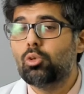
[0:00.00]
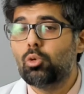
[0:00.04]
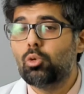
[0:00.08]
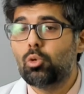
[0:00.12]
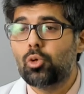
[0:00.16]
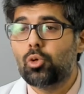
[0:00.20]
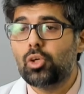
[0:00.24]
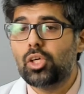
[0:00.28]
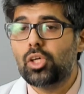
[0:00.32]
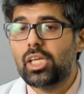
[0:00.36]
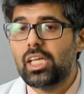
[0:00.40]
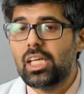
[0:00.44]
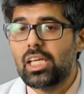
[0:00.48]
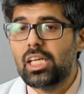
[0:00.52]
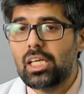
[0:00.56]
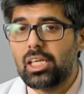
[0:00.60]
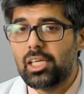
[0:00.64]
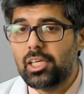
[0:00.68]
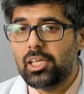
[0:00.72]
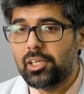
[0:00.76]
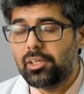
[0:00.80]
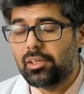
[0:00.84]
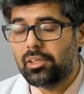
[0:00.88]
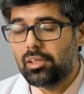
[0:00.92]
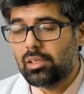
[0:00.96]

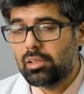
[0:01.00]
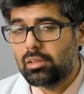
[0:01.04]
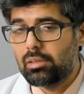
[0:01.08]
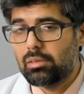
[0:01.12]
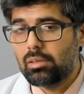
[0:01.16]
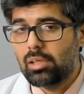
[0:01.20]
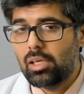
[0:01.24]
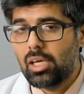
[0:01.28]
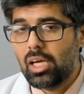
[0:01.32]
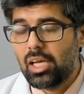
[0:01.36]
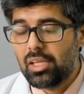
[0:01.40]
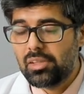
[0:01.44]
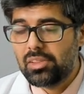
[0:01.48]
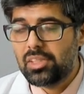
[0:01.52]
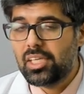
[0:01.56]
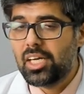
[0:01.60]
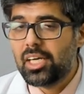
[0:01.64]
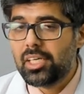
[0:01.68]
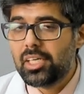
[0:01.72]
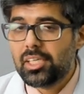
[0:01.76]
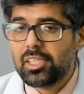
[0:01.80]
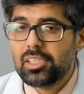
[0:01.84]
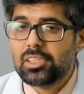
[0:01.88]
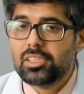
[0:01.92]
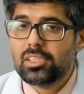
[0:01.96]
routinely done, and
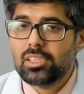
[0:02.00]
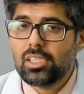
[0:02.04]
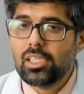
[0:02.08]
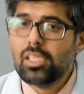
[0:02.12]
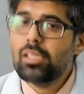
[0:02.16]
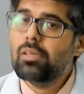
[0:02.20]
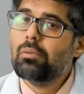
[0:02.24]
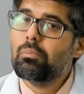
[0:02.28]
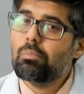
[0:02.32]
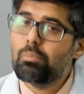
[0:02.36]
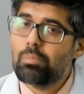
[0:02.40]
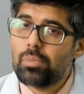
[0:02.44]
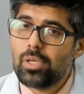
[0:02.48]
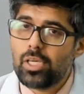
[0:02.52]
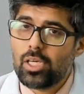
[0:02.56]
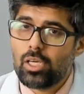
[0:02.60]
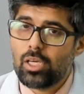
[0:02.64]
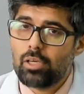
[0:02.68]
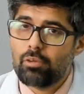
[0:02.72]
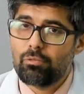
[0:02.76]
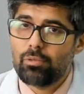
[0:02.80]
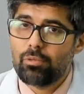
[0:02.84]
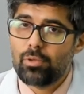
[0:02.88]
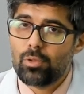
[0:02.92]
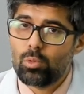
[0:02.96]
that is the
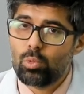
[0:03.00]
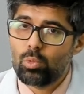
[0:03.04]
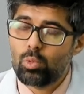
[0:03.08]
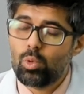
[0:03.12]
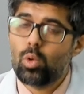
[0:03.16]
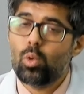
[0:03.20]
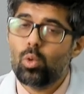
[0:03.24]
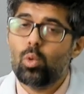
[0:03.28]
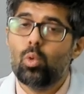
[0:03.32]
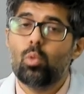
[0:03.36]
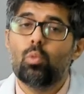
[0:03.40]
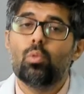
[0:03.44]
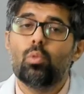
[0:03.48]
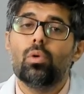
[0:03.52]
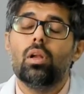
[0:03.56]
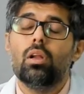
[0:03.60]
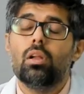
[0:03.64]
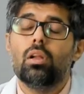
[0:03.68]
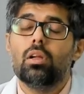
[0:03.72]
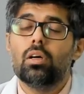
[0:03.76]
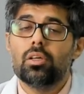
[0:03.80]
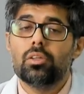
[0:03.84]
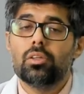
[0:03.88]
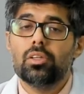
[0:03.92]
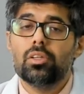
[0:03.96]
PA view. We'll
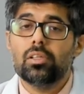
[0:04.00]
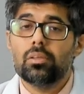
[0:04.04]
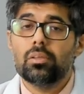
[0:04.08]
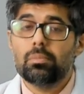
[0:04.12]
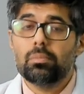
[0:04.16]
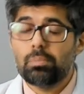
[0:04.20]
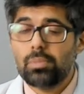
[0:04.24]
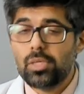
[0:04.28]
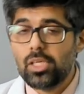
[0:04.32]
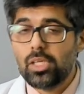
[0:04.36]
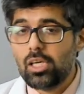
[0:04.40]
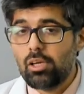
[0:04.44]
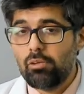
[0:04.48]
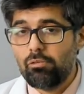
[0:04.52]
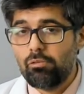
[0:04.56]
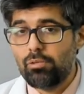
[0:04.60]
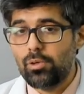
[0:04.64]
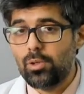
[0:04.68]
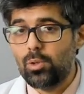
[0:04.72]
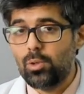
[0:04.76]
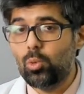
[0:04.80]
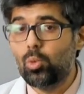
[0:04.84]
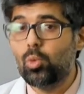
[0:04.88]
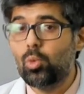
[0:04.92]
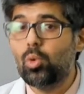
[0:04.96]
learn the PA
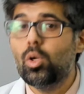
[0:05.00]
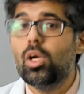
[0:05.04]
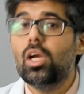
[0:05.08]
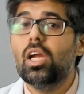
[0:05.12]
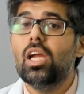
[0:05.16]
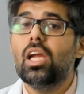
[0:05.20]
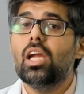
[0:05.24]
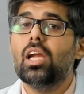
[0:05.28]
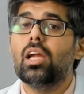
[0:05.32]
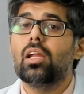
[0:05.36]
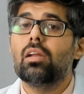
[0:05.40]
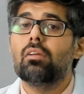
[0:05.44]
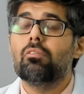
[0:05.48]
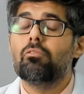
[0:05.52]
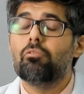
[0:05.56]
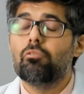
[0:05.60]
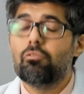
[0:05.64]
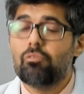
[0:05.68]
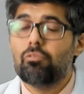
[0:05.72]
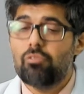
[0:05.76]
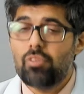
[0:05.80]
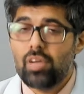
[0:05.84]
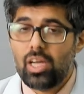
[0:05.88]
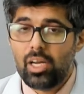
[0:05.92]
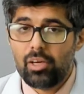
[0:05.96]
view in
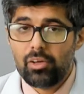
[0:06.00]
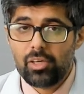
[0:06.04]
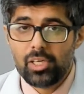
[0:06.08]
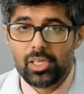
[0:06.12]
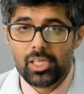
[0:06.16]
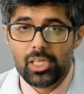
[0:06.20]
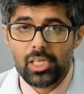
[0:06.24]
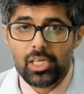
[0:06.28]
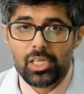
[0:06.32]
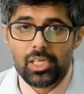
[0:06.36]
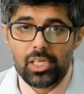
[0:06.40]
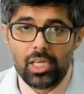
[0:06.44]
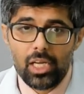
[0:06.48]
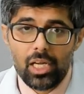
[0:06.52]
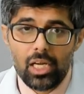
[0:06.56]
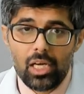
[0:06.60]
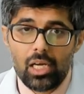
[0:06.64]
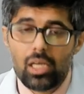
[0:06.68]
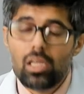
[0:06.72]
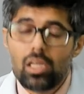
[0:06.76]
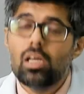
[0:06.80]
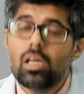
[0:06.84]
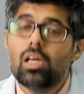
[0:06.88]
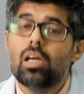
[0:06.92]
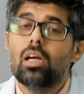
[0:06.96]
very
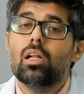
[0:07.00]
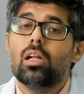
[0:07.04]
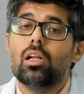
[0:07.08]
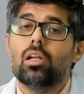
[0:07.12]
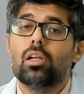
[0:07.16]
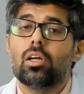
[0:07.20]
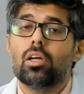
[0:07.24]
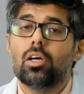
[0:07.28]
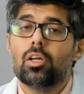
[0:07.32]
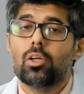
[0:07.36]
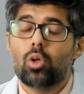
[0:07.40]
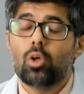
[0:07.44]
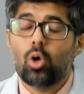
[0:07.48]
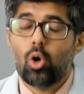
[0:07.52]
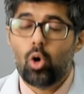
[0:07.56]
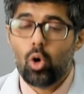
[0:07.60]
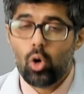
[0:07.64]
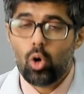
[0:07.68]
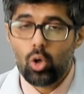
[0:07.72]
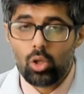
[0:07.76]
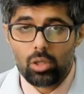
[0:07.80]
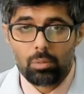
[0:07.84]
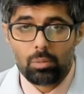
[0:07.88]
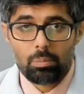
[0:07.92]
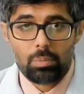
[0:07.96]
detail, learn
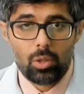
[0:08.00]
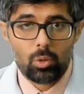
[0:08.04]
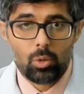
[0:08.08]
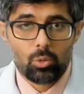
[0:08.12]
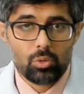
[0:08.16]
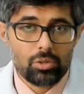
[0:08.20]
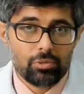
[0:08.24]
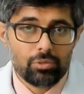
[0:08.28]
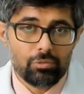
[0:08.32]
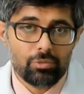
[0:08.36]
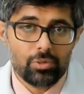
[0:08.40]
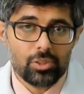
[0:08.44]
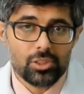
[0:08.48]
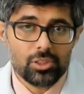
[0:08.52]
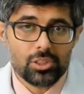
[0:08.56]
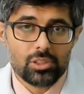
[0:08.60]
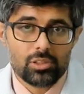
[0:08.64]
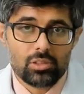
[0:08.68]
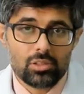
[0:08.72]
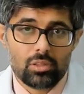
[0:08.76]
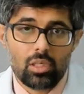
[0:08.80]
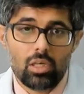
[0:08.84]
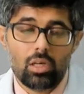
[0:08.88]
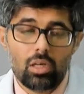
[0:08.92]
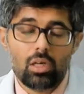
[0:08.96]
all about the
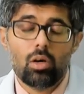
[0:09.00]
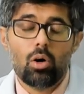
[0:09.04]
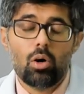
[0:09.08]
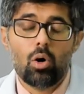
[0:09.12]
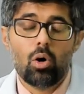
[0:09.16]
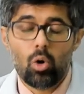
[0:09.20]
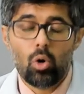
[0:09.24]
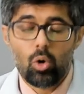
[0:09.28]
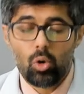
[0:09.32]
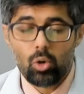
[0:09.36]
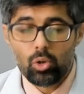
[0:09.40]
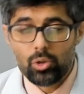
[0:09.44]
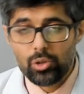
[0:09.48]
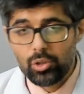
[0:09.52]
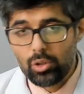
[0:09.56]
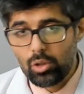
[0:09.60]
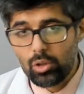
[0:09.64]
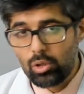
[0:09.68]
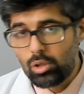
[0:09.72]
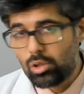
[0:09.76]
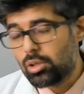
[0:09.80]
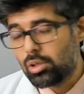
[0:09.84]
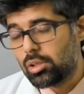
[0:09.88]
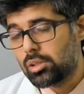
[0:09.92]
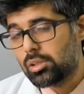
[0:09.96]
viscera, all the
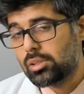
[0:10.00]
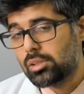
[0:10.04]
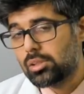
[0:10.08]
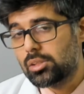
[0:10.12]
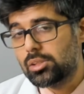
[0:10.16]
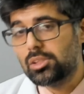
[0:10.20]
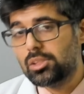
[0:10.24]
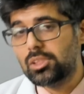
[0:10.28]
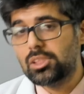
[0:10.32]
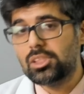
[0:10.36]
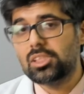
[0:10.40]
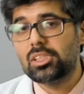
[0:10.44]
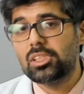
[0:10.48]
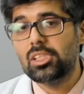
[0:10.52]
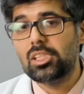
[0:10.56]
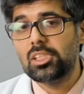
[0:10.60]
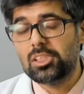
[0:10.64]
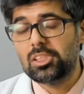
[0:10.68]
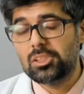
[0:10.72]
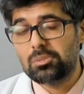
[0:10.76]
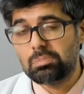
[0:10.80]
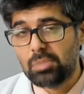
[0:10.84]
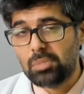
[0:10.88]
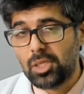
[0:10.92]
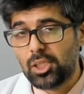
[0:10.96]
organs,
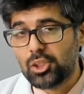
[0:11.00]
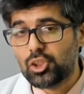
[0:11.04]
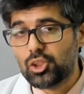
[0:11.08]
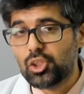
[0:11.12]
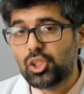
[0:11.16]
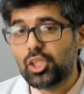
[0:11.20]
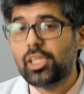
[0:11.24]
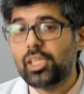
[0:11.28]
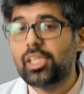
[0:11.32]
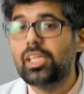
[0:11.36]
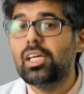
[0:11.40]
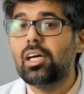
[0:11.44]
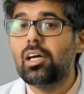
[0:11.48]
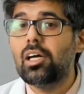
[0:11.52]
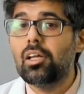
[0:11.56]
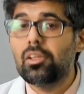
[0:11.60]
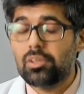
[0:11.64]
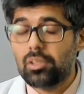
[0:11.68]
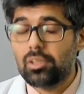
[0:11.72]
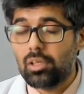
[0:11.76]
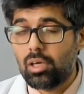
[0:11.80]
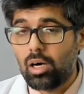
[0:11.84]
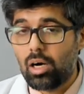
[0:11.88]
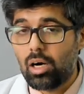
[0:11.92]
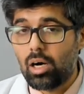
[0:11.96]
especially
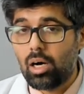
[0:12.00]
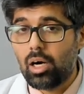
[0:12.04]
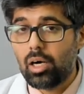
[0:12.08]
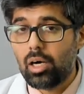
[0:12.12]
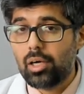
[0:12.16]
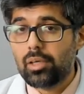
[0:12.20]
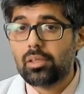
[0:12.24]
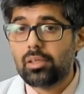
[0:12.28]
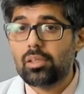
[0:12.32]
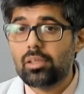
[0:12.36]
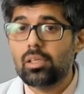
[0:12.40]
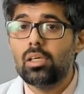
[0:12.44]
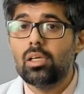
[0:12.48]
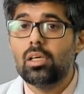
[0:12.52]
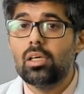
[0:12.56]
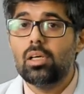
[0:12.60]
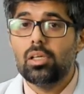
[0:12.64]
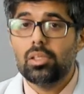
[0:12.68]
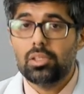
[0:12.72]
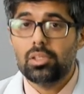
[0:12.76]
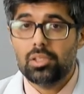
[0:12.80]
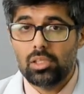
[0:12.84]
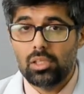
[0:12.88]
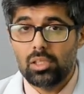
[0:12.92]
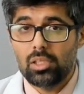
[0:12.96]
the heart,
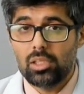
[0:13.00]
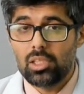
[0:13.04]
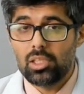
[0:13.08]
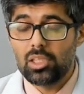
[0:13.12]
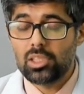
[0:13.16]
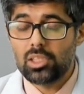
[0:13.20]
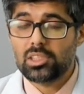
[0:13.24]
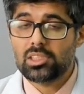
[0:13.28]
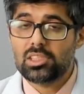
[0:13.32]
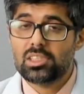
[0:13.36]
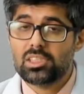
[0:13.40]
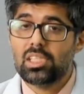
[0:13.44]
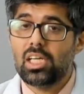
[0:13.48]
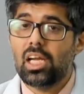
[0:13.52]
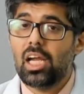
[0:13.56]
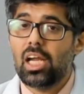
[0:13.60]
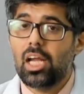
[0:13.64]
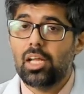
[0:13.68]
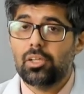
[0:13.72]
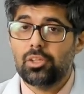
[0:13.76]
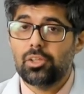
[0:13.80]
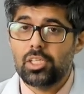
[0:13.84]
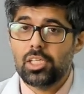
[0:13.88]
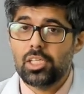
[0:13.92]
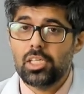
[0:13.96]
the lungs,
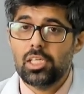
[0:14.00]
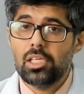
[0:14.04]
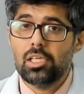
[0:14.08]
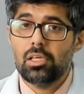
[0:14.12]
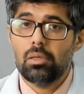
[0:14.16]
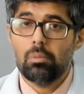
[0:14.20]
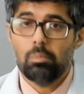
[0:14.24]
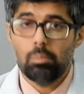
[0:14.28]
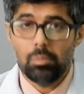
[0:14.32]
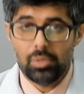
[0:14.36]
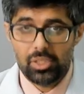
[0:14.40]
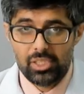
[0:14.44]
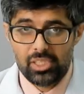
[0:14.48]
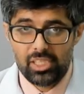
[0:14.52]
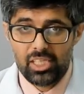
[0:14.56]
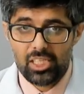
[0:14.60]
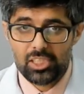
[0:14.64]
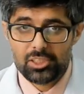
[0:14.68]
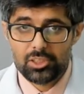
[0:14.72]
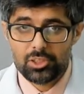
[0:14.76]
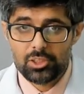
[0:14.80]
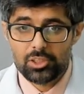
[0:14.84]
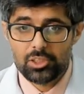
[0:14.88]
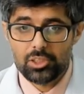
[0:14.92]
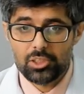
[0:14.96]
and the
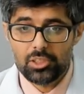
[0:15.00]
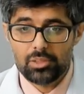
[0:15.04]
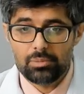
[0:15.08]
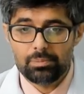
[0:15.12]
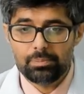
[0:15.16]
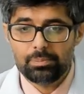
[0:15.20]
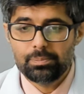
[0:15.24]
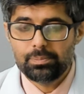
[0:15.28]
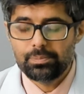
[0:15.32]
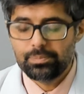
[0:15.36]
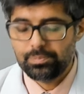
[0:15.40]
mediastinum.